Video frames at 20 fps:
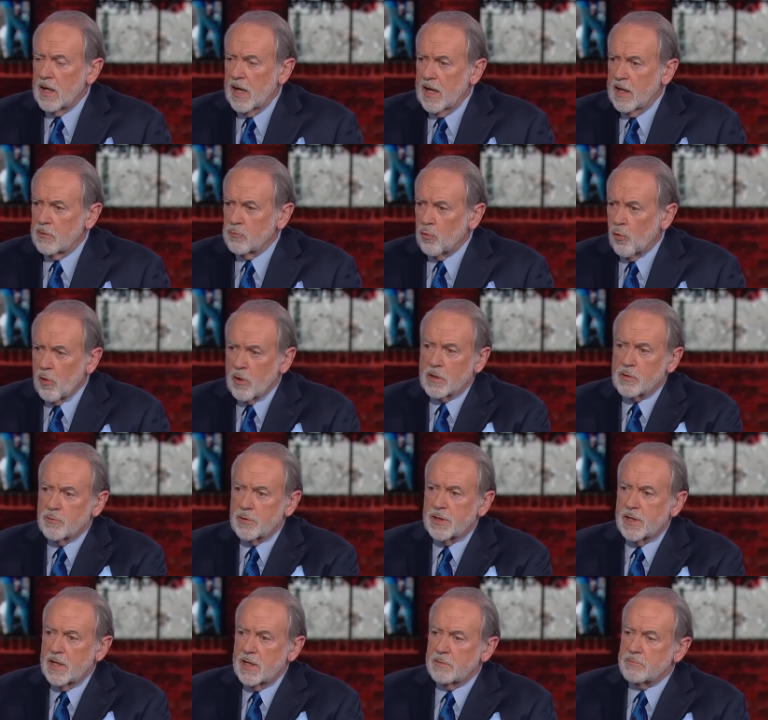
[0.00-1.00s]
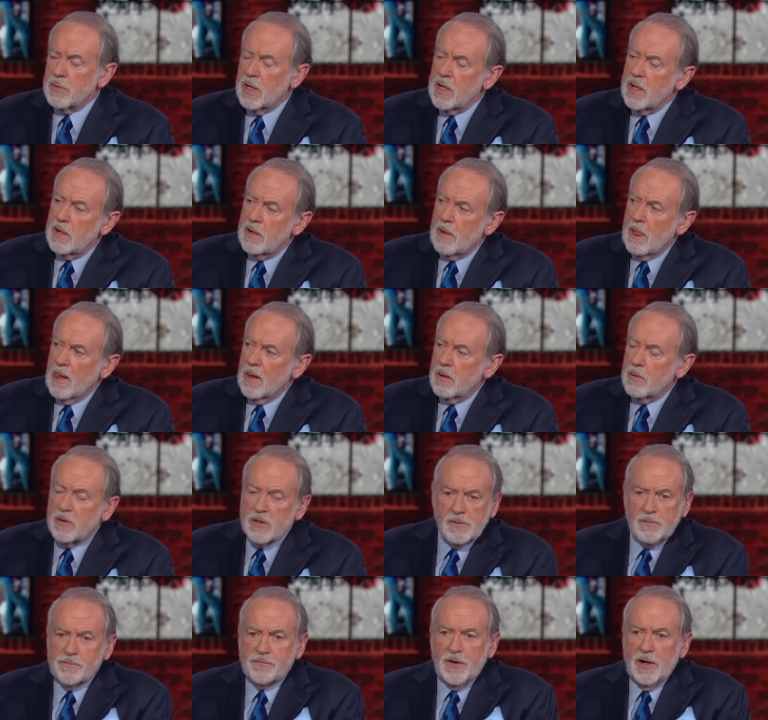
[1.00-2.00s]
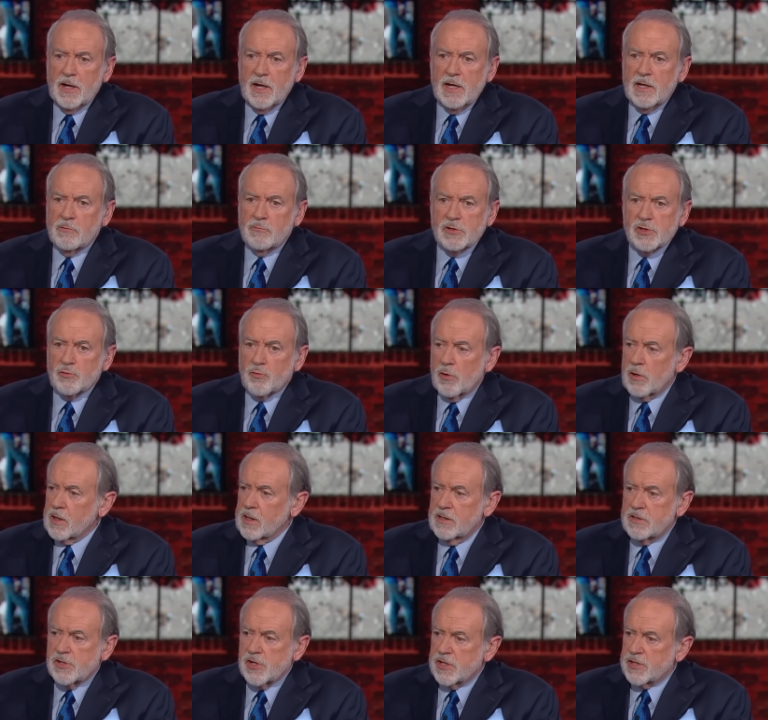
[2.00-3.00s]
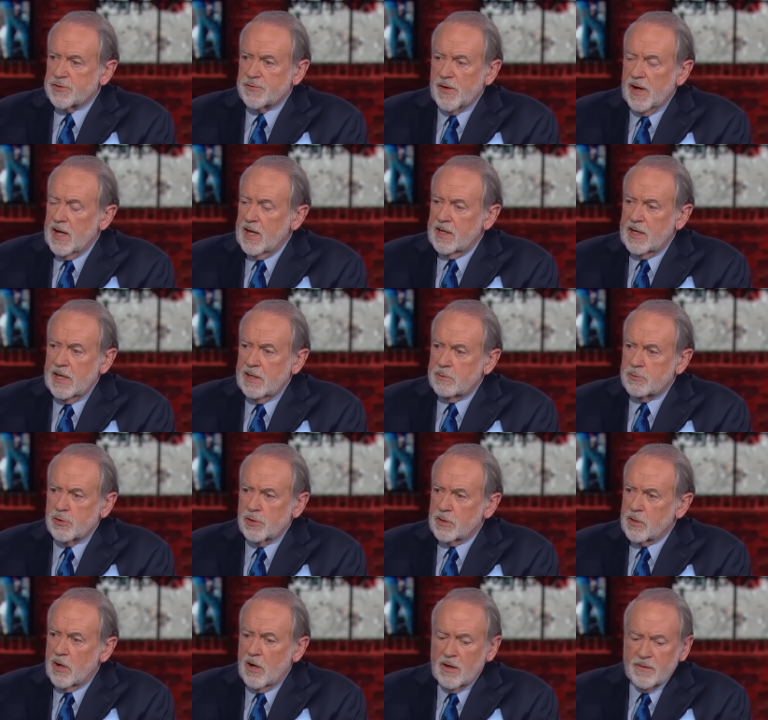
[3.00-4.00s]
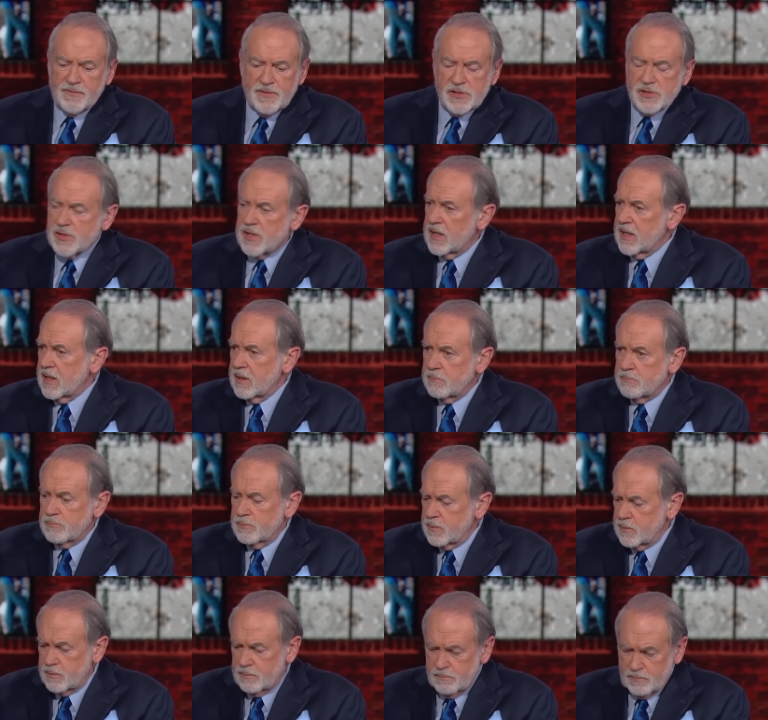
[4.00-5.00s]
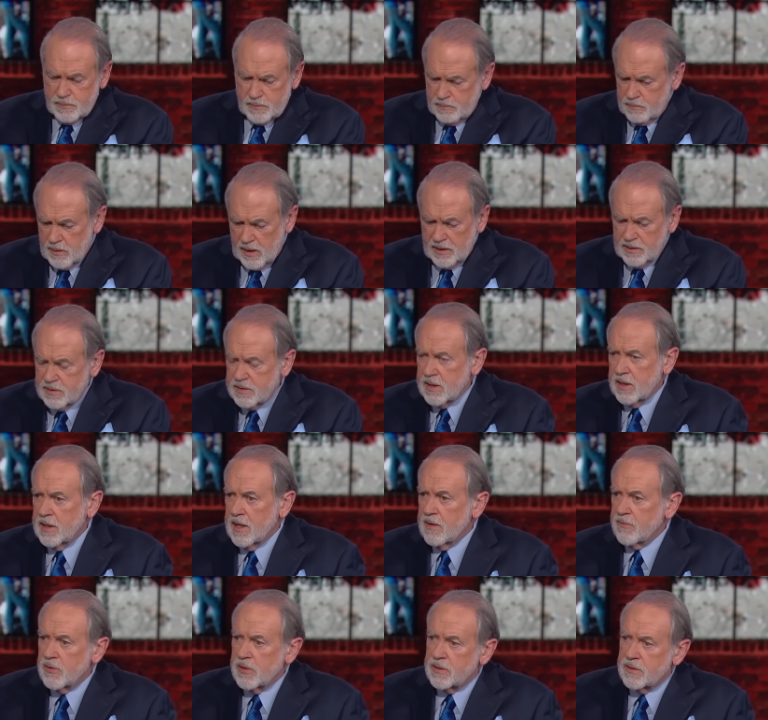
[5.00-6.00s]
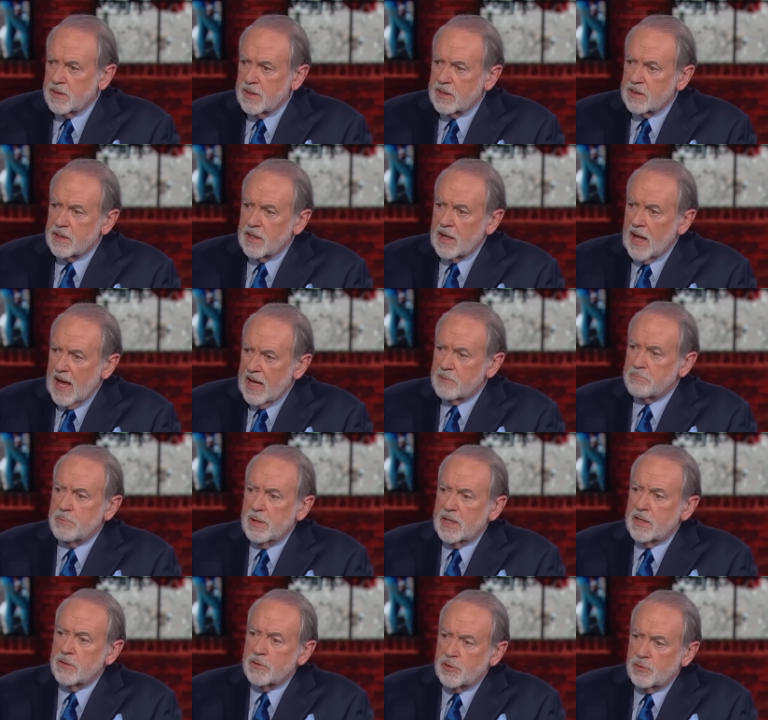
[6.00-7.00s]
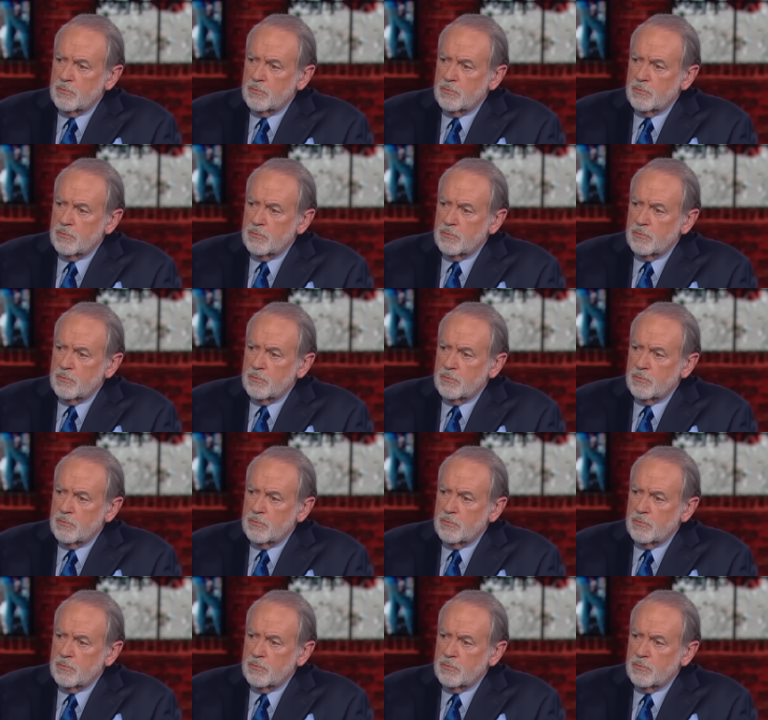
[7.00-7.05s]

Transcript: and work with him. Funny, it was working just fine. He took office and he undid everything that had been